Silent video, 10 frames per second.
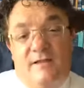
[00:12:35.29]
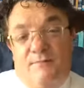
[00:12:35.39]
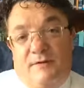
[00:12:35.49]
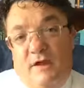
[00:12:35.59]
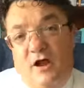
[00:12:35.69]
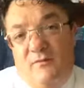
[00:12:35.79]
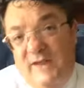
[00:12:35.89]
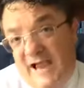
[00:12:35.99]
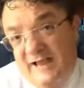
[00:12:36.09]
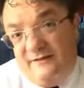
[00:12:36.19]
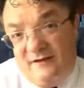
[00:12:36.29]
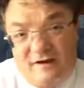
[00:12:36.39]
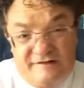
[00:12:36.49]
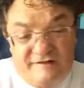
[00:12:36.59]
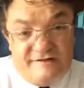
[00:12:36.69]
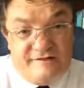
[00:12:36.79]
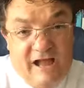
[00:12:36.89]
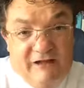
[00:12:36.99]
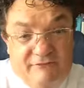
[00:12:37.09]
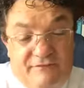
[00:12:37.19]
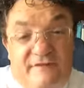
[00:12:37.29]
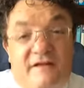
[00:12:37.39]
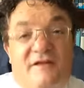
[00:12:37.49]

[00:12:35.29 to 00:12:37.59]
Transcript: but how we handle our stuff